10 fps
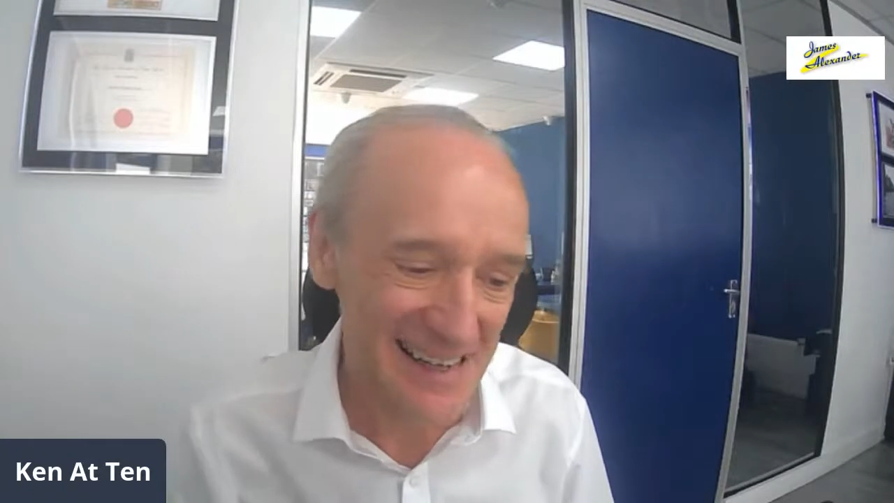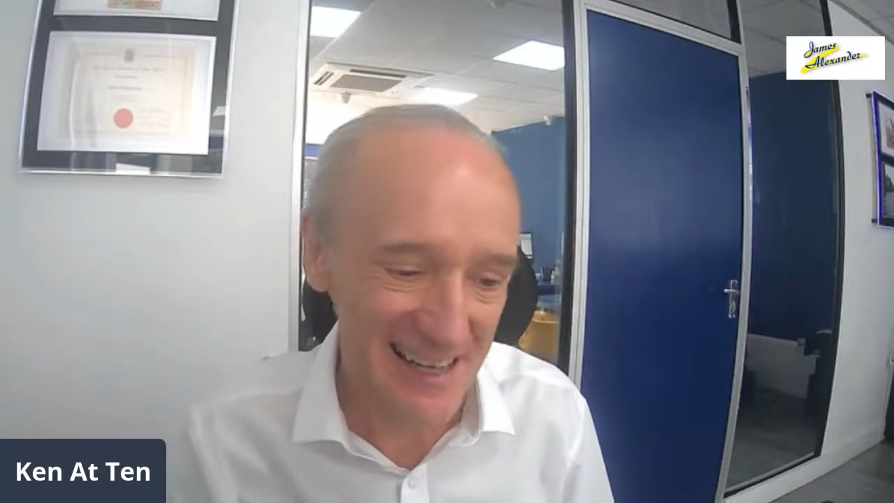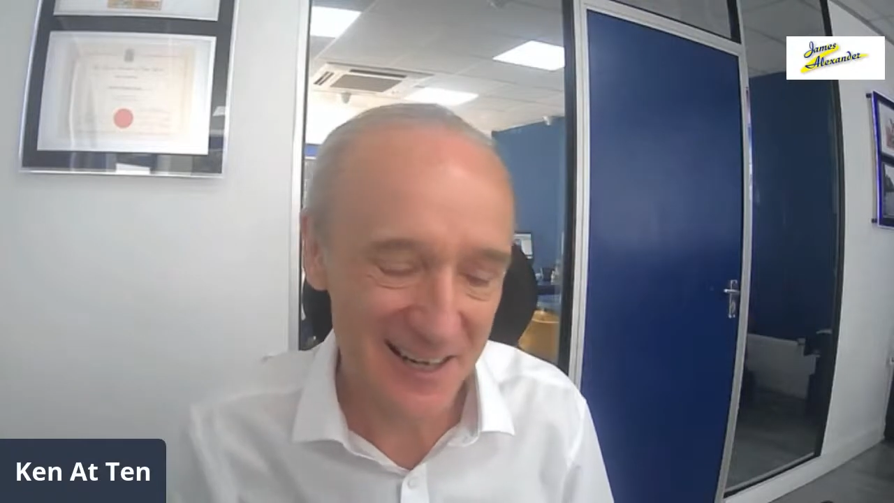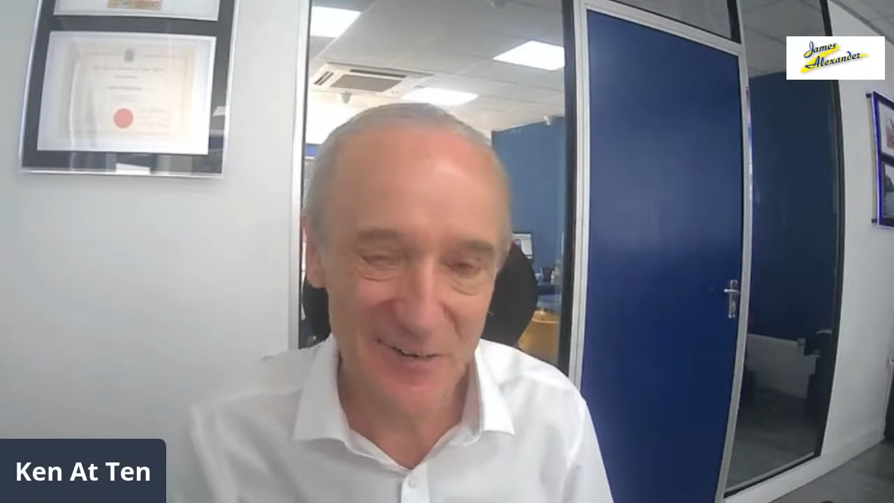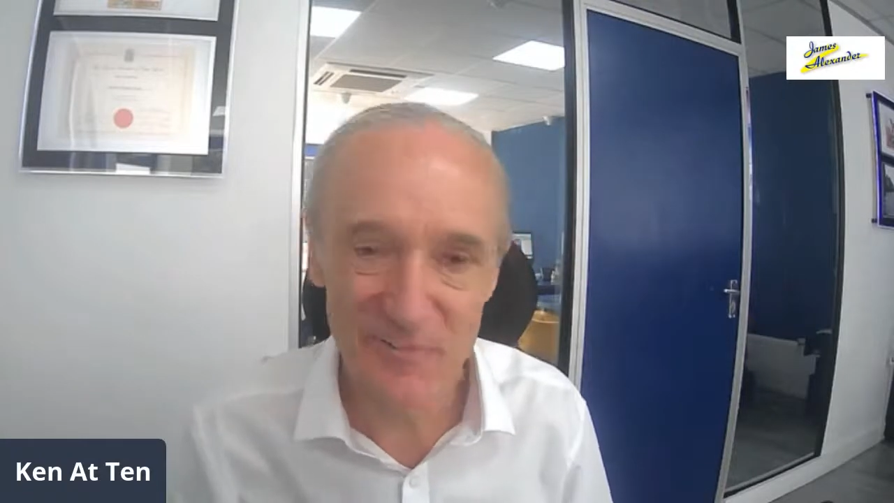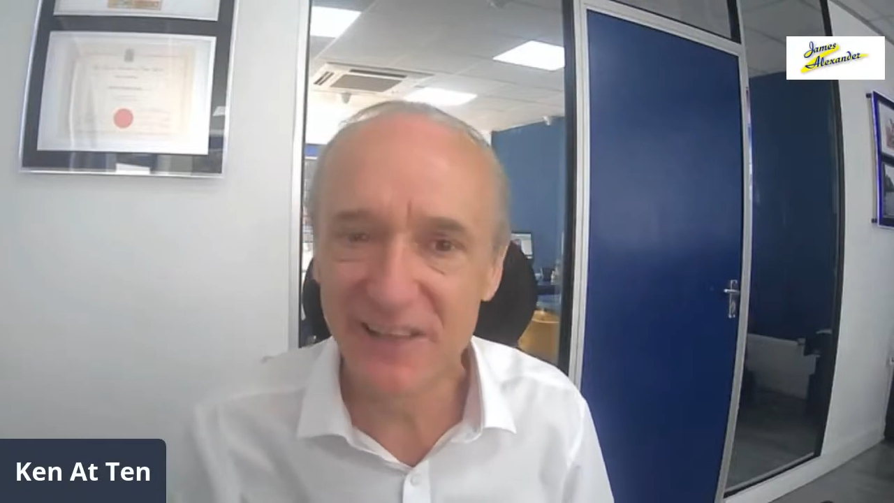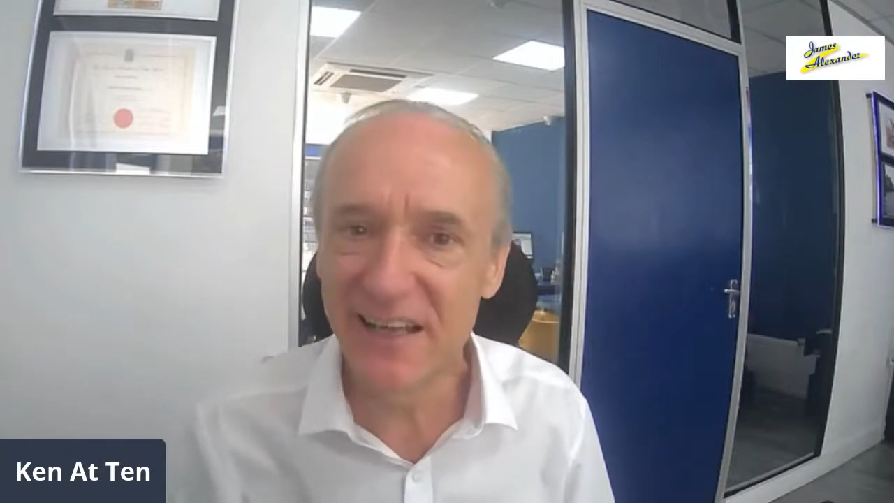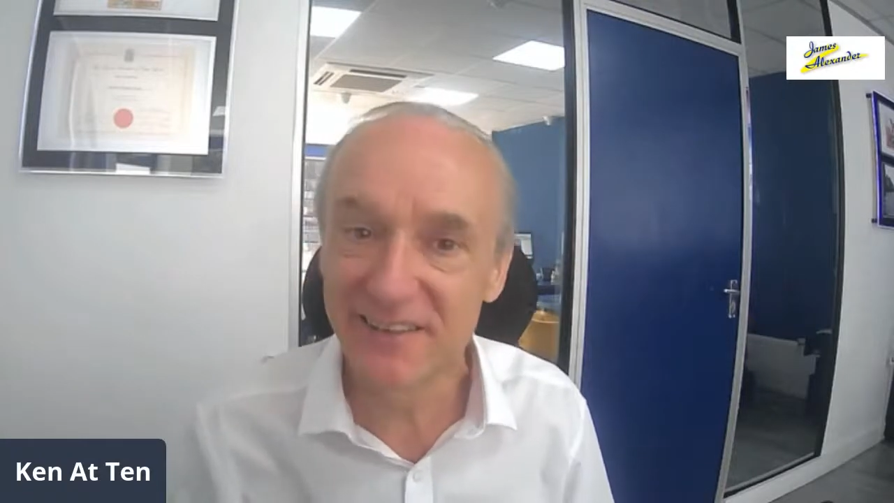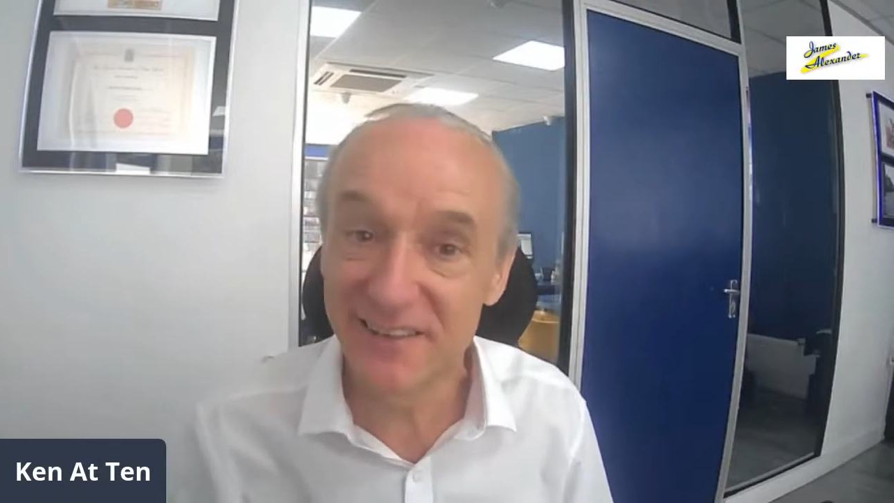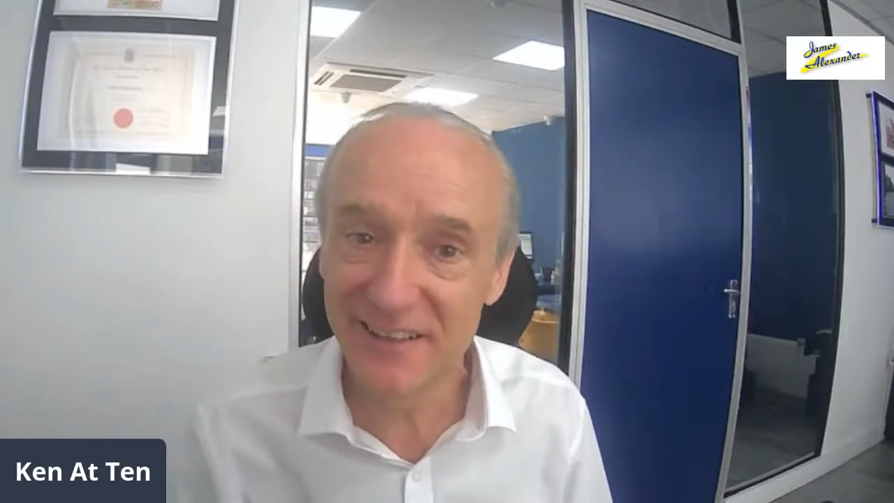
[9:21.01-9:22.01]
But
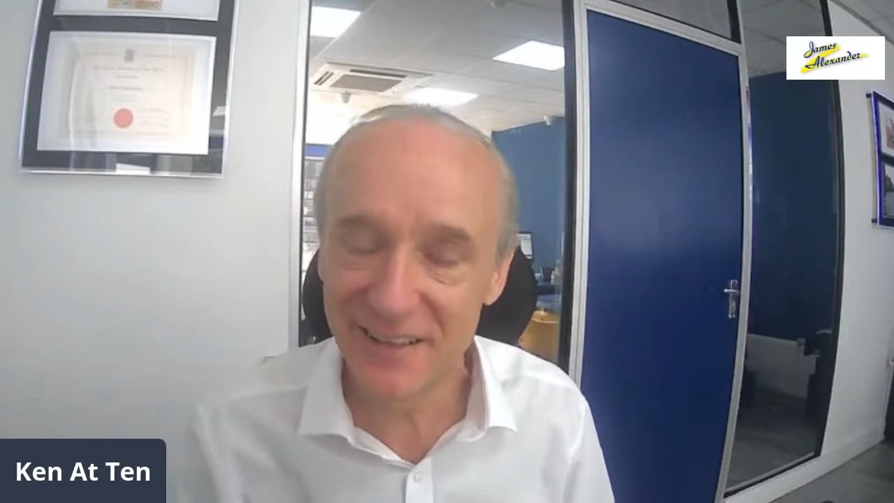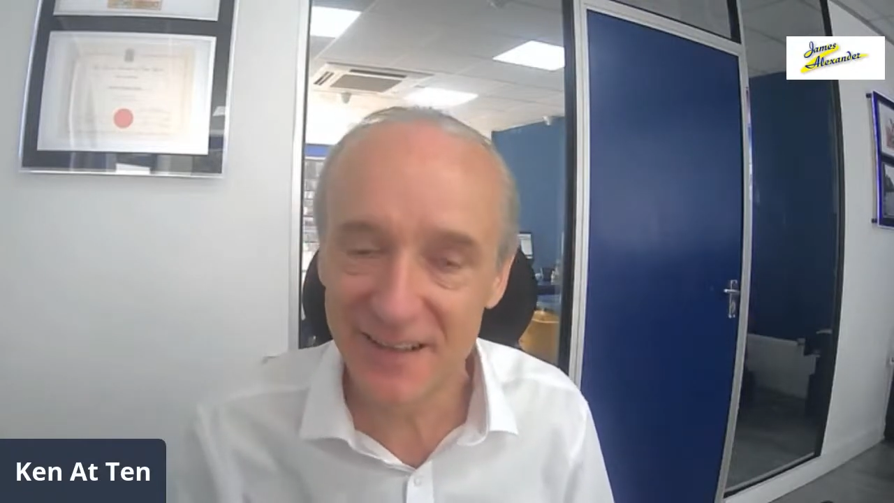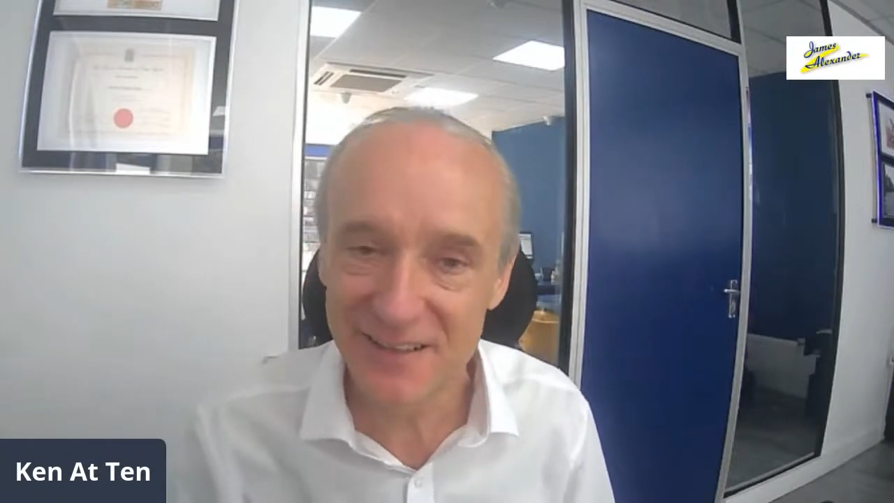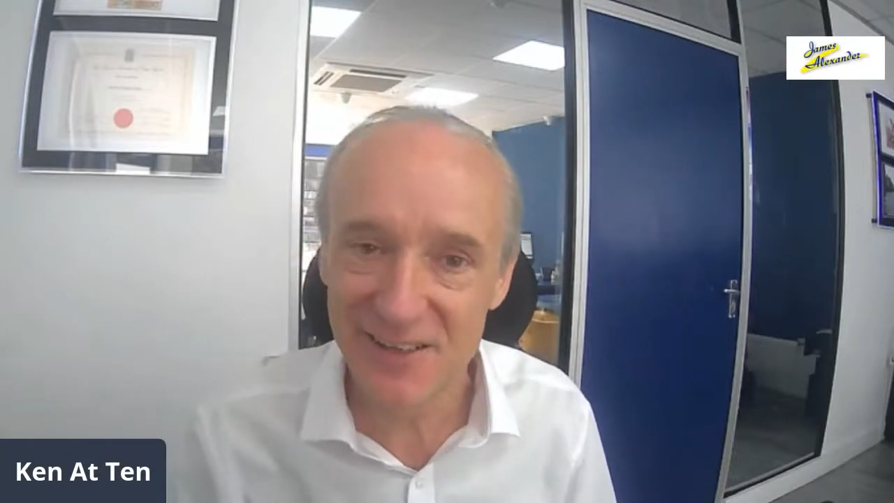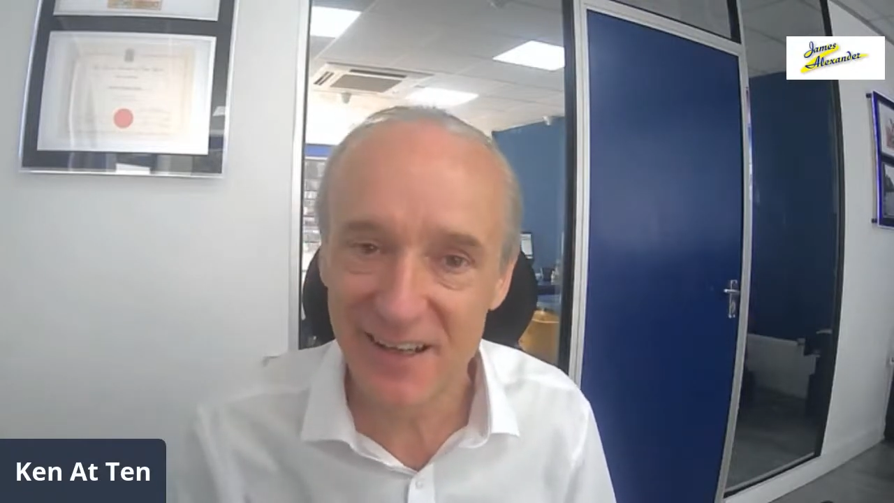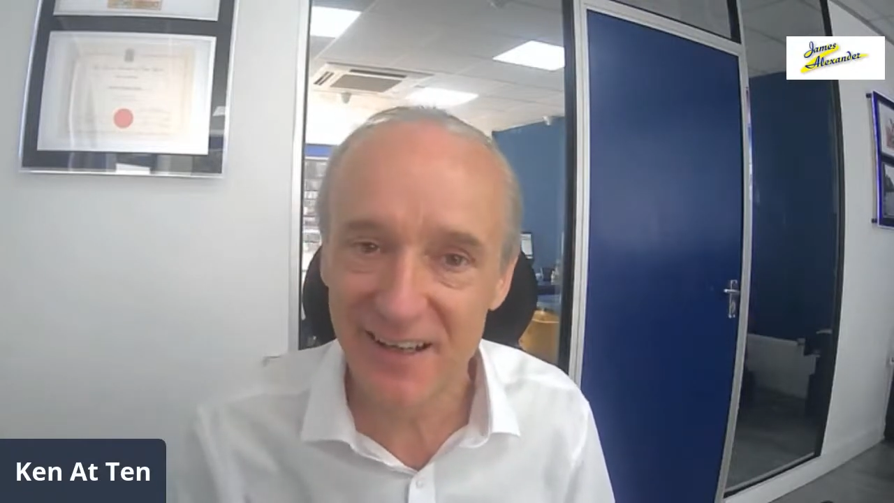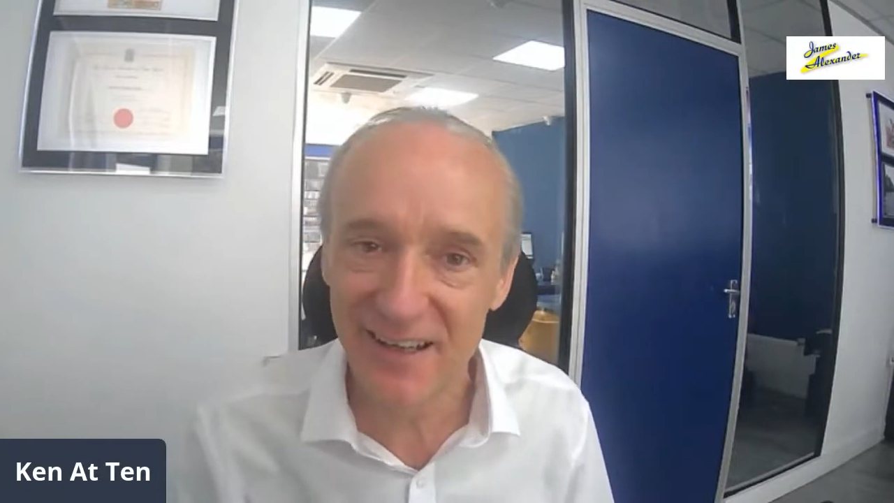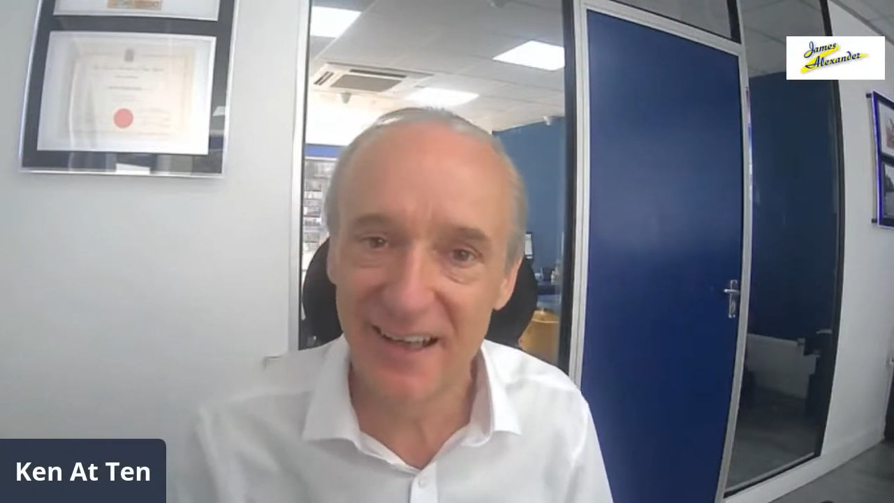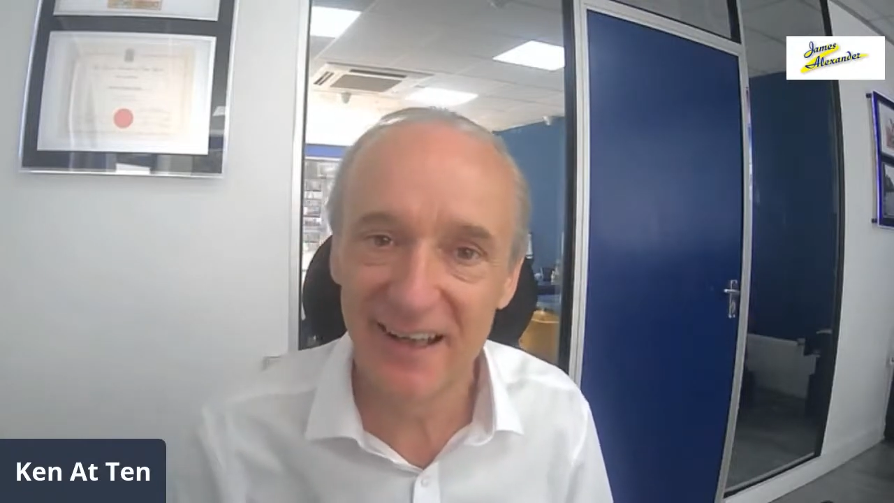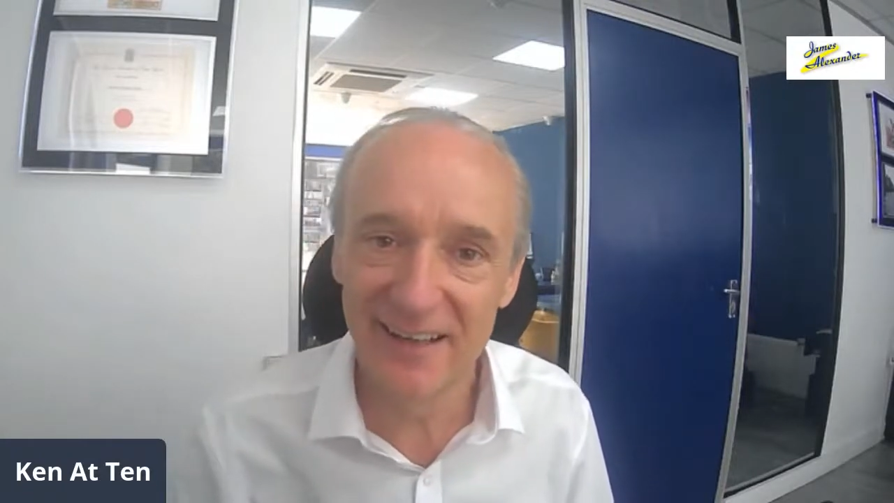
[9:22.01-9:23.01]
yeah, declutter
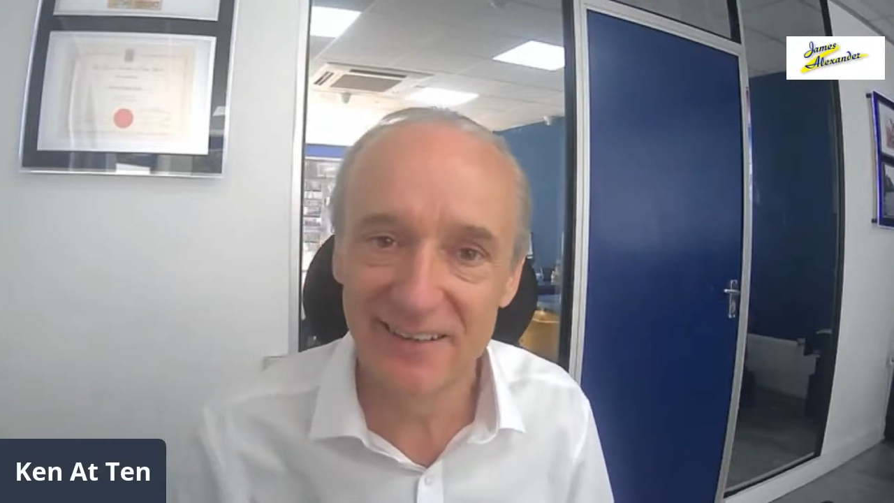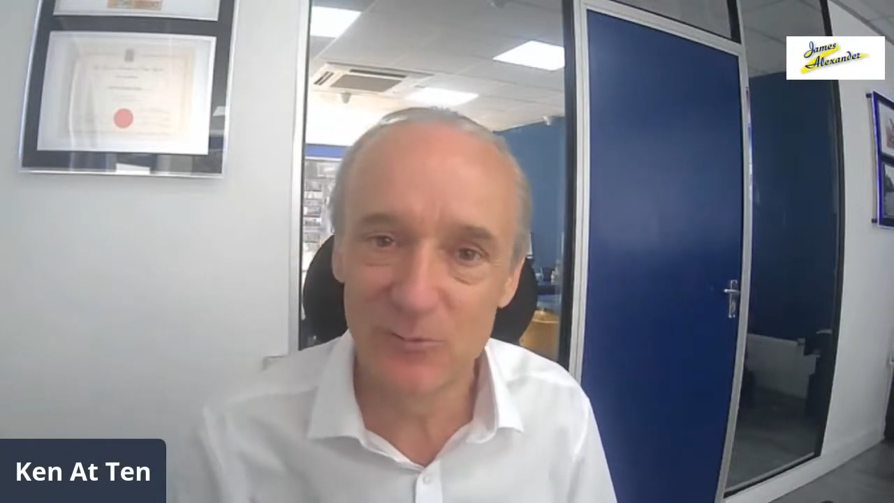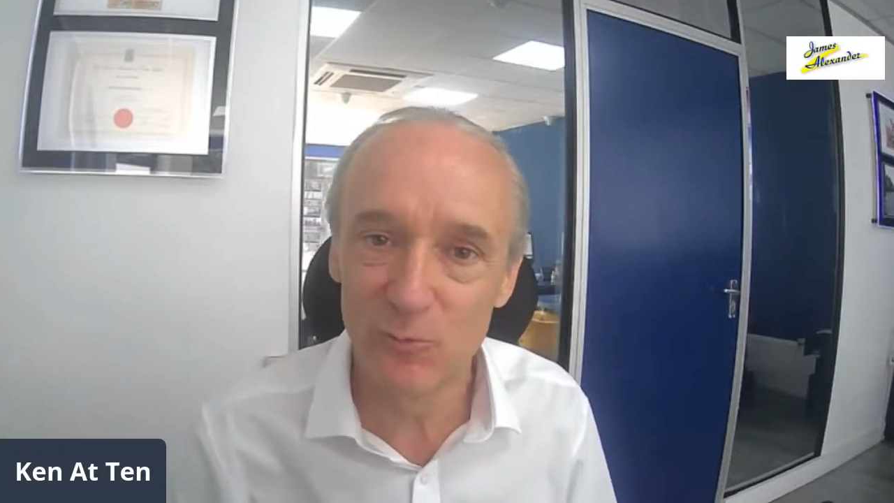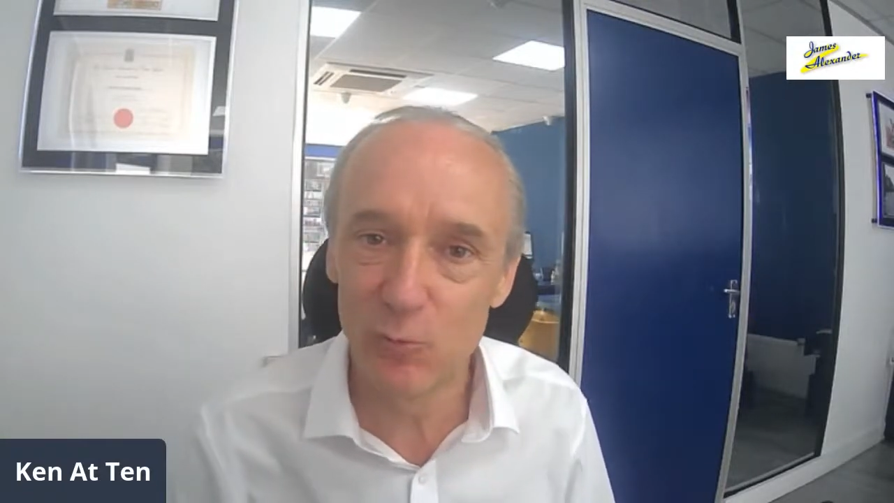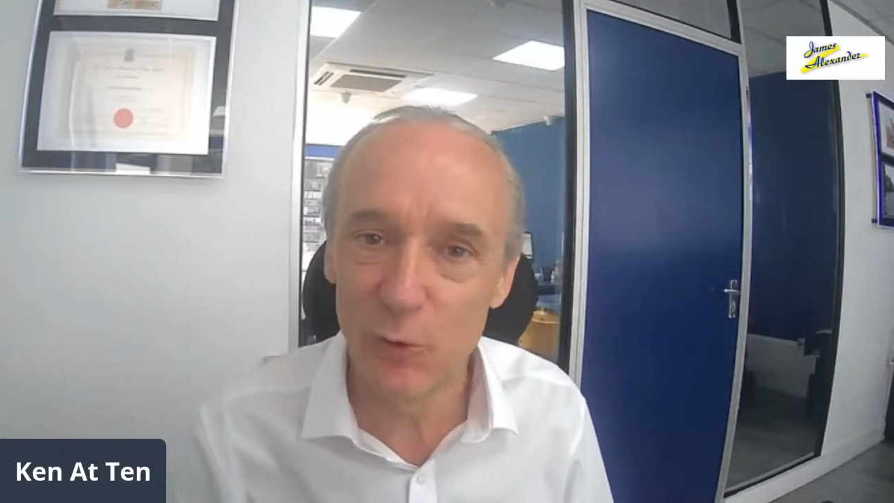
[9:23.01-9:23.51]
and